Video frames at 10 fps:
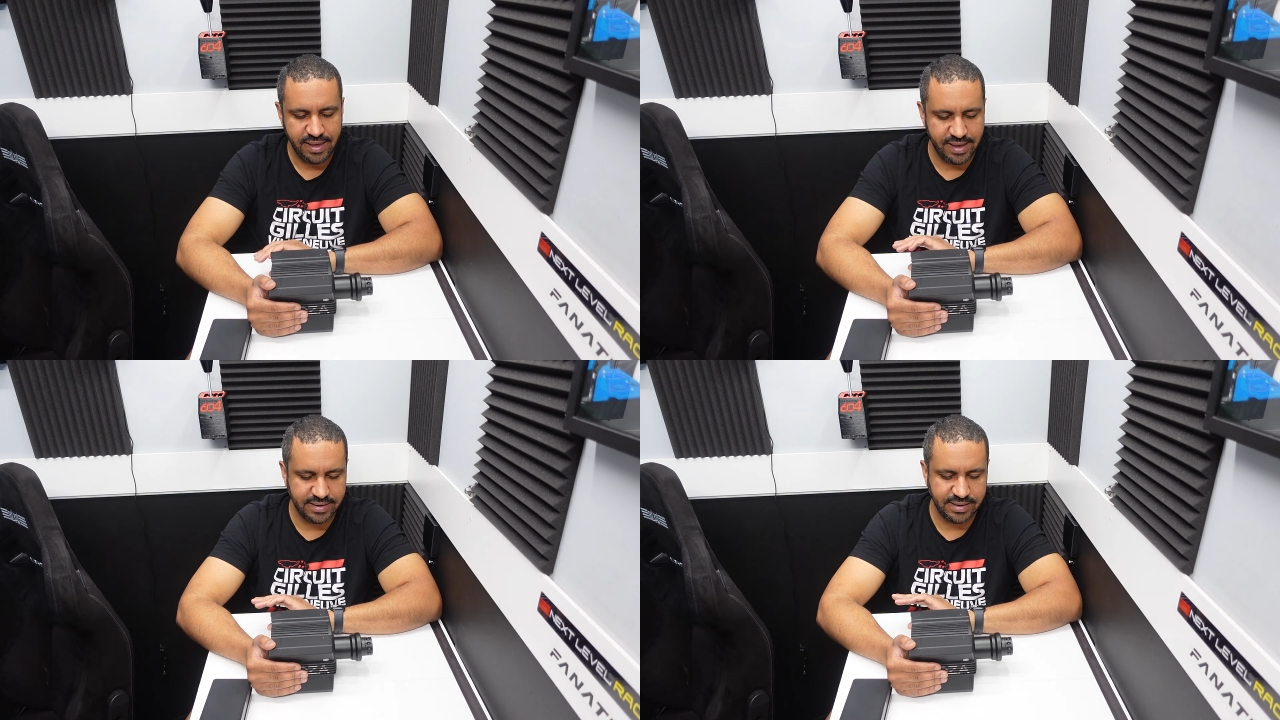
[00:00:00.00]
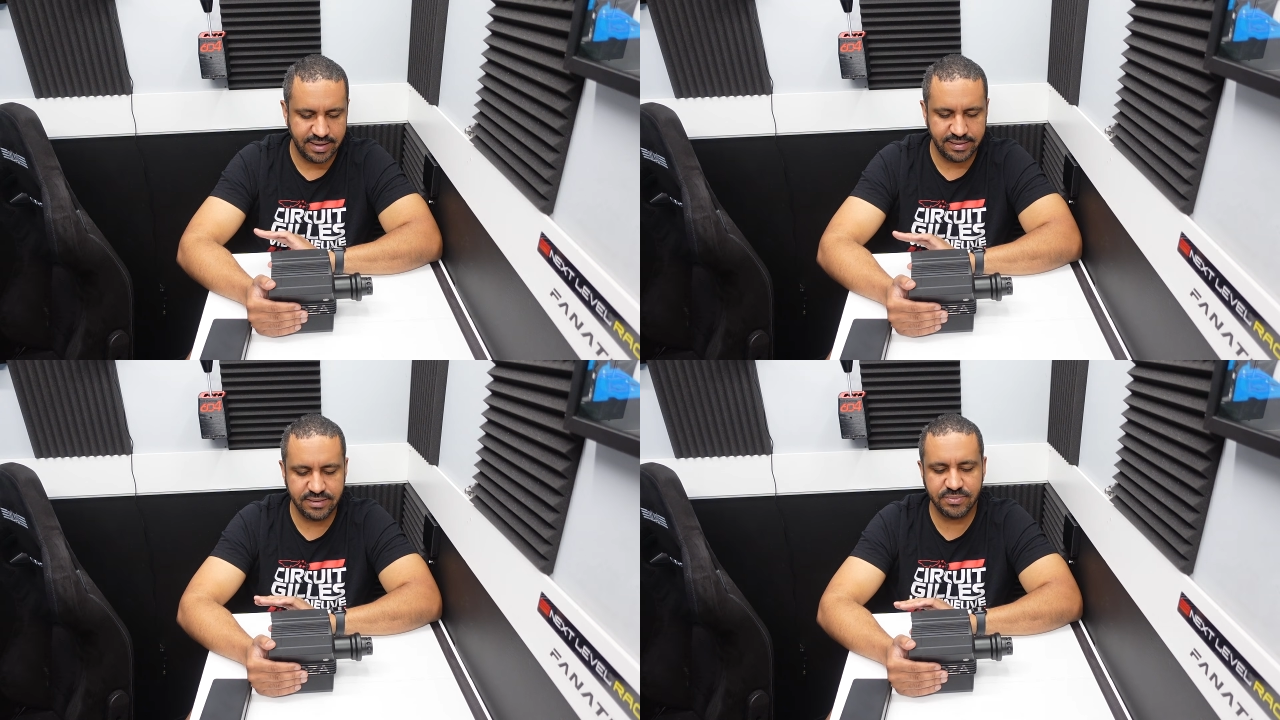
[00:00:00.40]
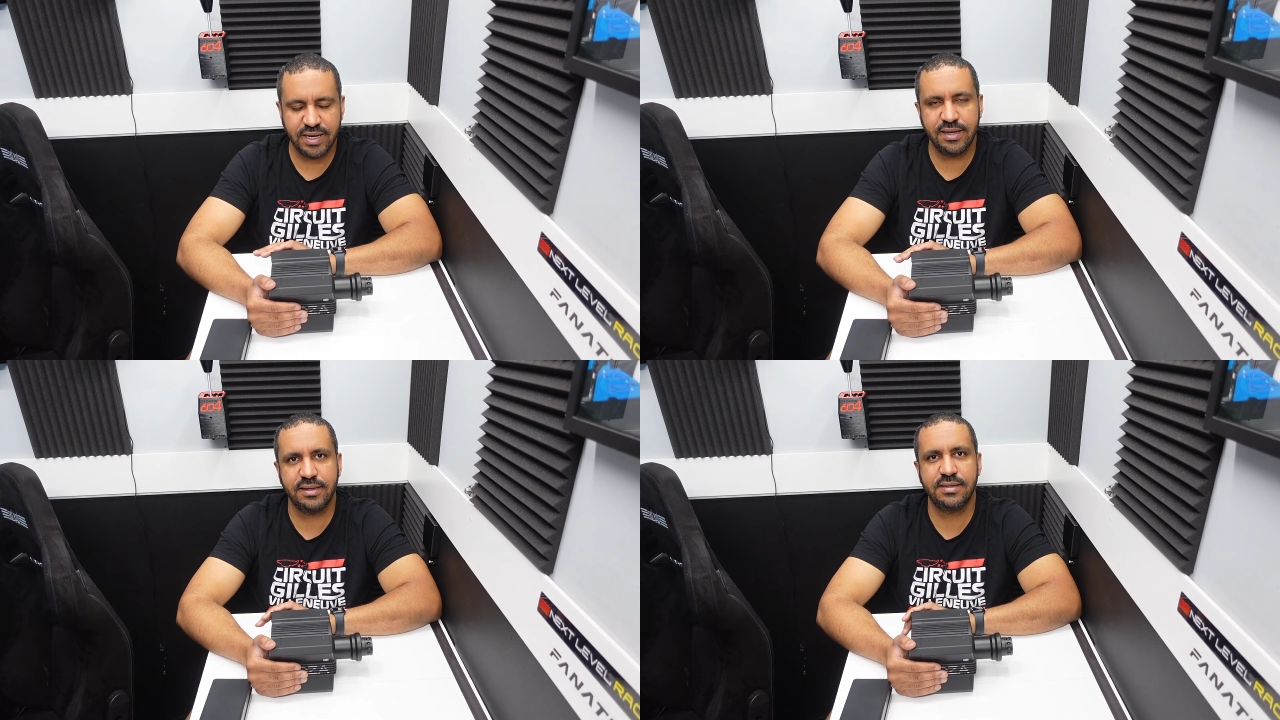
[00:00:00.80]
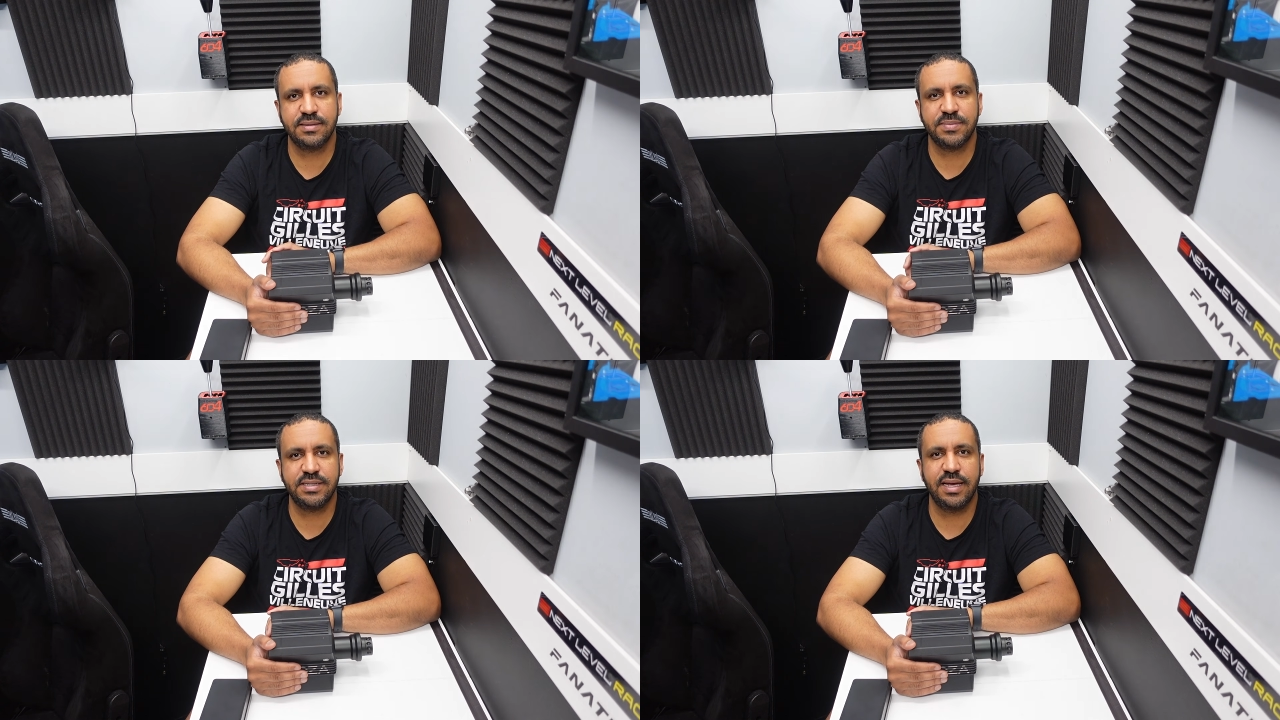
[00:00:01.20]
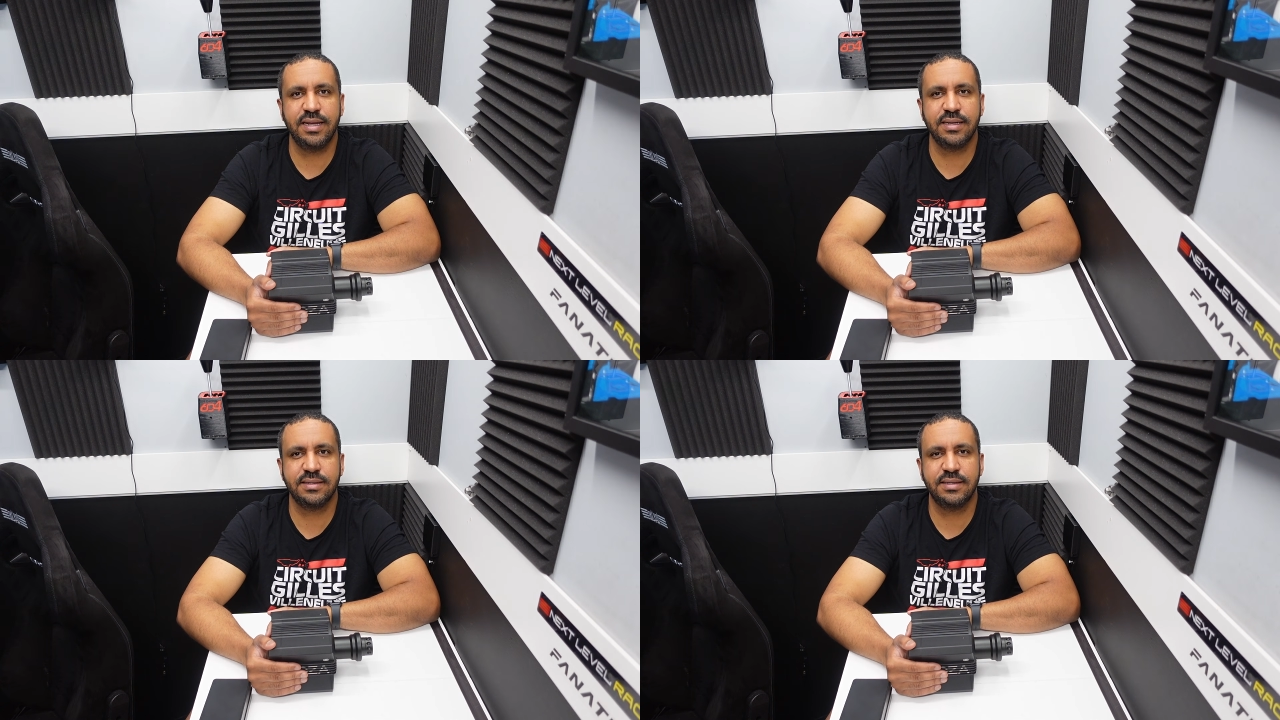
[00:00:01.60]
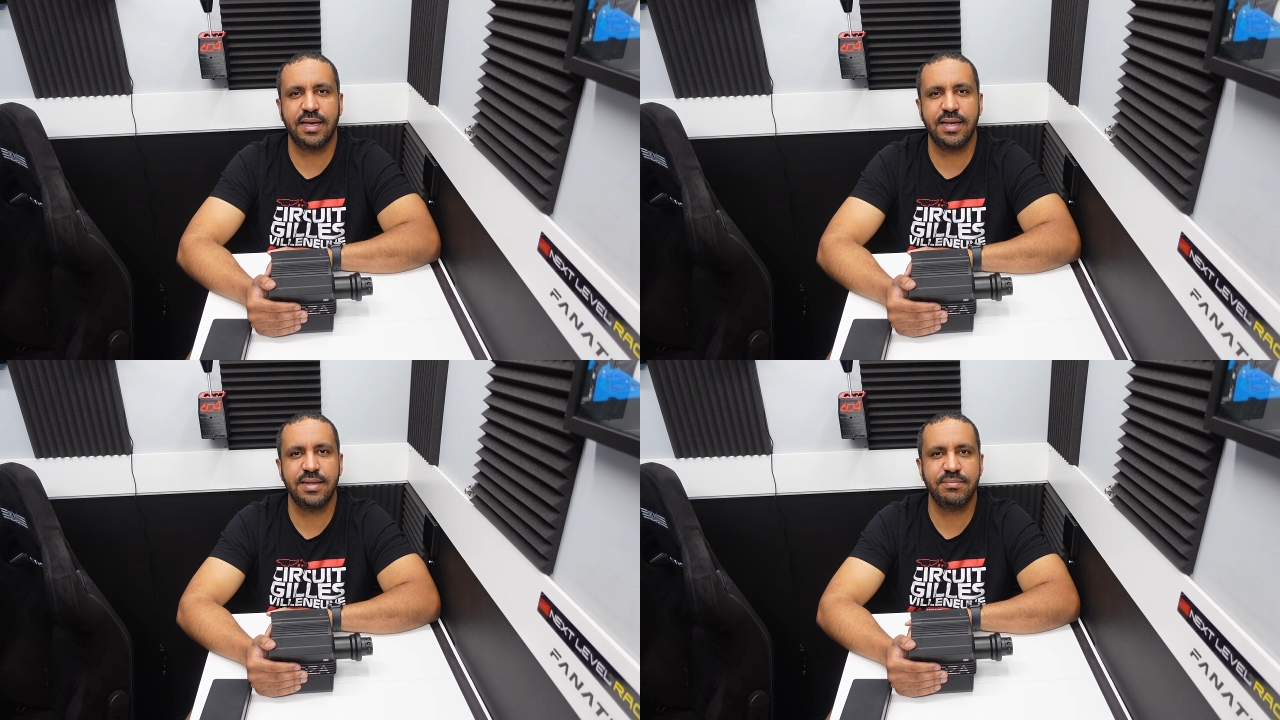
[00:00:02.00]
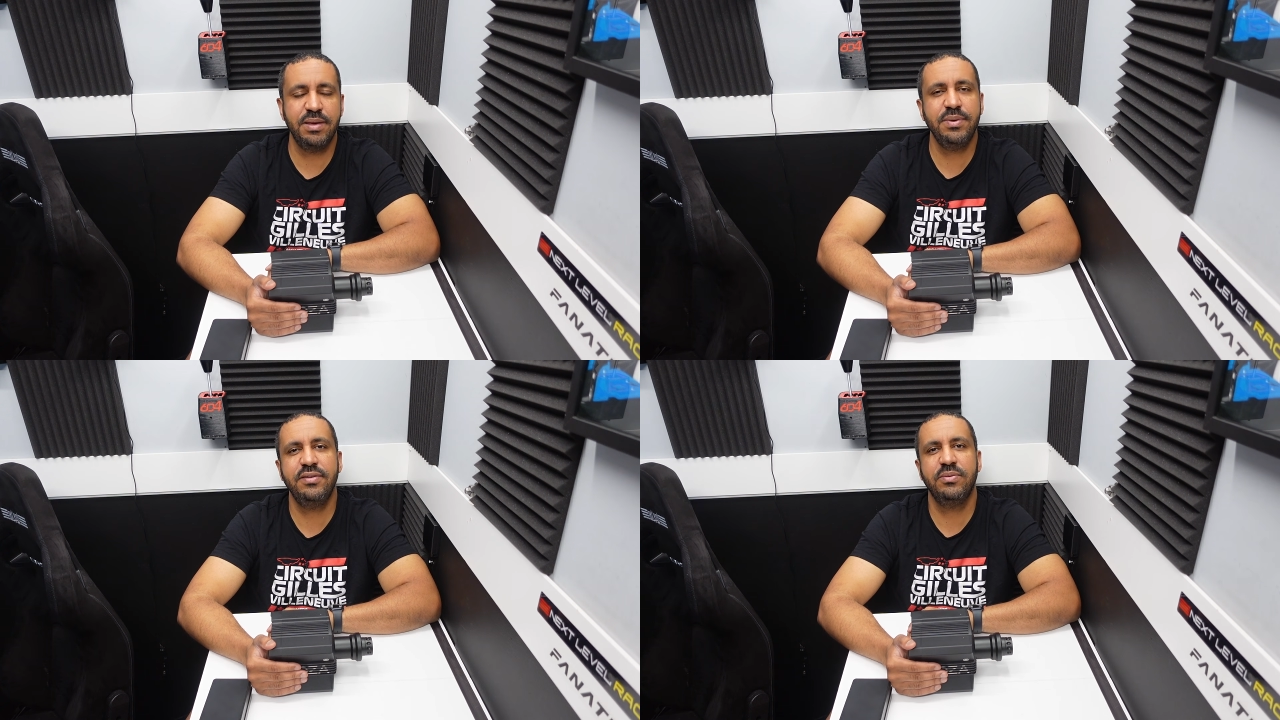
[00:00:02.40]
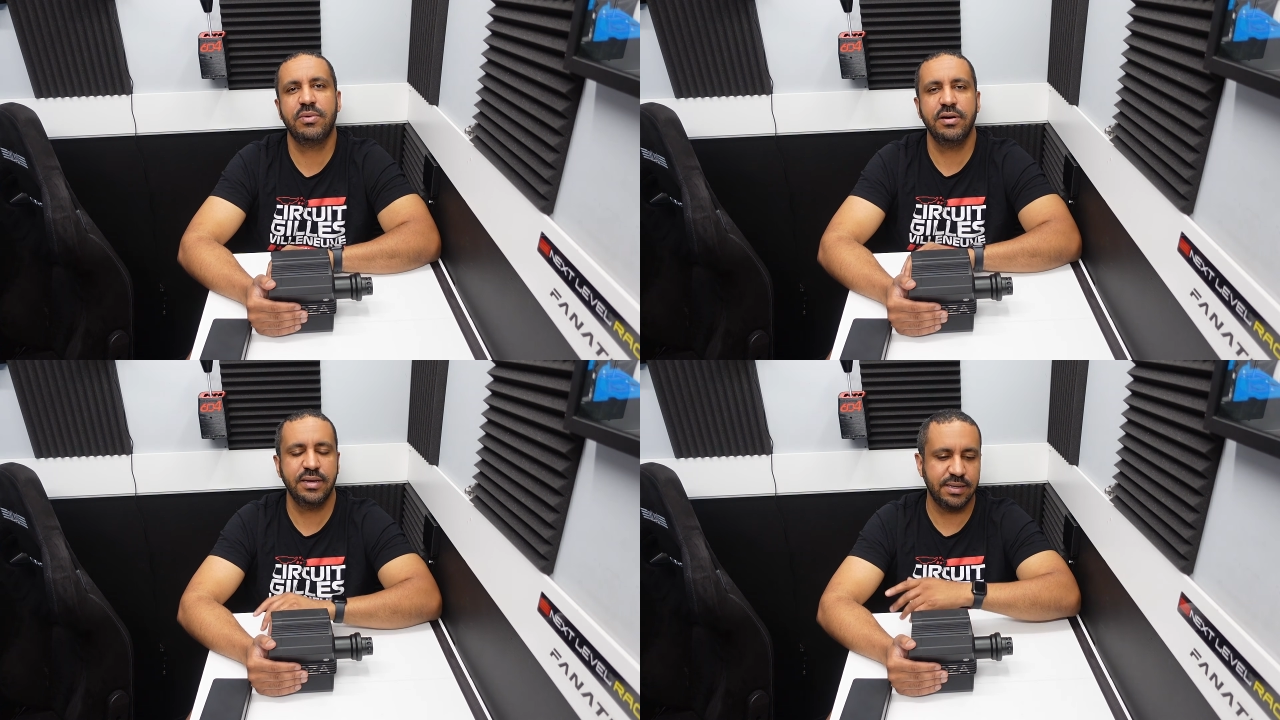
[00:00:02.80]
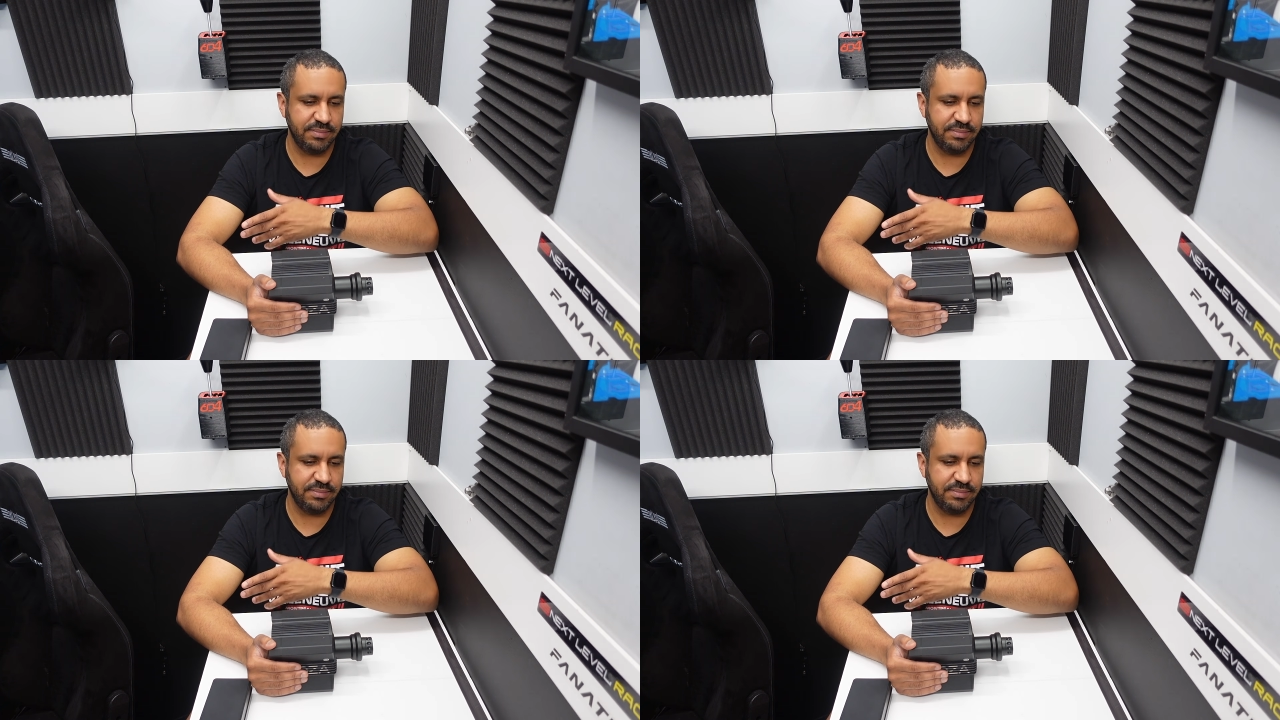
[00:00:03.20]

and let them dial in some settings, and maybe even market it.